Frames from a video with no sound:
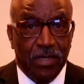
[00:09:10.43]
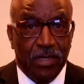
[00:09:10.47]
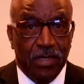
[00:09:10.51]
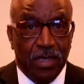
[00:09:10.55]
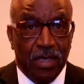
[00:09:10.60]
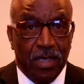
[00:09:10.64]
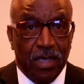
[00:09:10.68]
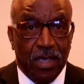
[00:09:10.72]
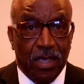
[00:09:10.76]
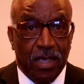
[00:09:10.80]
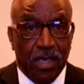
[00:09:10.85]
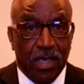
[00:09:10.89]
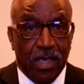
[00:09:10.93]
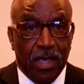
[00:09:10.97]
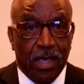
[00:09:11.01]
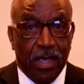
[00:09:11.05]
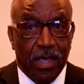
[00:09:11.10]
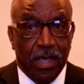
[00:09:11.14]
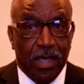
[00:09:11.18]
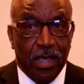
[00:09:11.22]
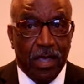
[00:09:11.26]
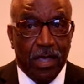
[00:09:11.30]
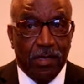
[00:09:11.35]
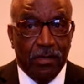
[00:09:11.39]
Okay.
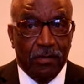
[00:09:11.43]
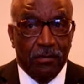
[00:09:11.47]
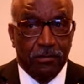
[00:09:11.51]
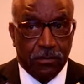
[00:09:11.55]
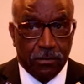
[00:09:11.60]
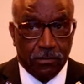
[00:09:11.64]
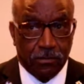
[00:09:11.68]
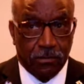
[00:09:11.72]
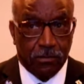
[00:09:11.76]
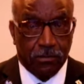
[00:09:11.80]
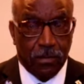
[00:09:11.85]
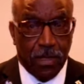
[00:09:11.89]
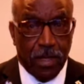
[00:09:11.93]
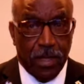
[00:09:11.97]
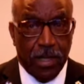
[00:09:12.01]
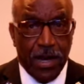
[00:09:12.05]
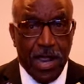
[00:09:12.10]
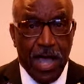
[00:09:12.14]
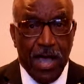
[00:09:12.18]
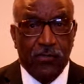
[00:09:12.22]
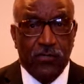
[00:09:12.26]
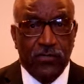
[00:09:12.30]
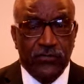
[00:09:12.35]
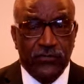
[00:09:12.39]
And,
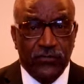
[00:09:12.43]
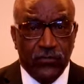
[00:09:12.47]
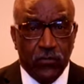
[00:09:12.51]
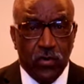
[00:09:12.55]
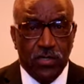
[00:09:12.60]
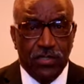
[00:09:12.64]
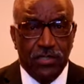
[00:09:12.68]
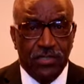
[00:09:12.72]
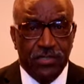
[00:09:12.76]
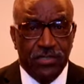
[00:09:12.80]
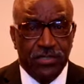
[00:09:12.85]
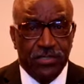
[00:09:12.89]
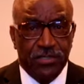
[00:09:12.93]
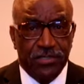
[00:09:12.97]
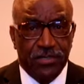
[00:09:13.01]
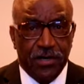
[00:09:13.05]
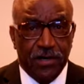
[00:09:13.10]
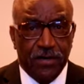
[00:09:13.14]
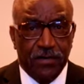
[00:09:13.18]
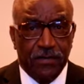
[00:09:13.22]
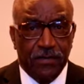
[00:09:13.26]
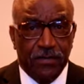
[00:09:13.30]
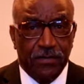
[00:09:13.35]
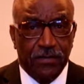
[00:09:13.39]
and I was
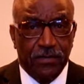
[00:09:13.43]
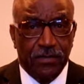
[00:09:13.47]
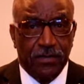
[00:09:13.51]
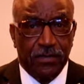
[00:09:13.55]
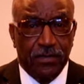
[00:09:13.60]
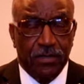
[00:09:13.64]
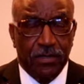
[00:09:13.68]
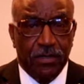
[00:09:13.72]
fortunate enough